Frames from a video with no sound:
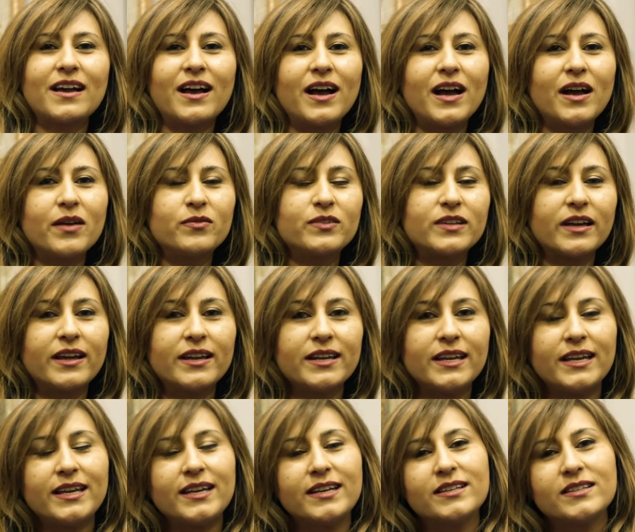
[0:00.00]
uh, I've
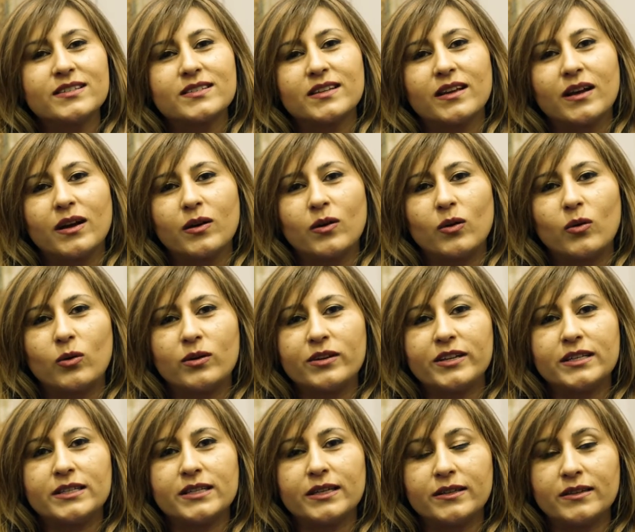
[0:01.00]
done is uh,
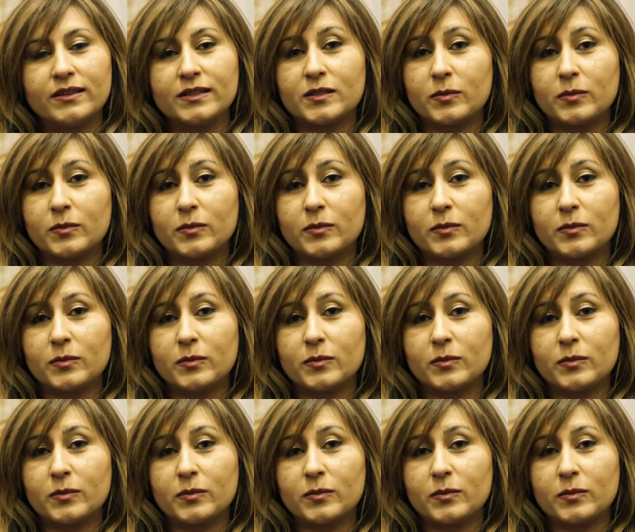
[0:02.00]
called Eternal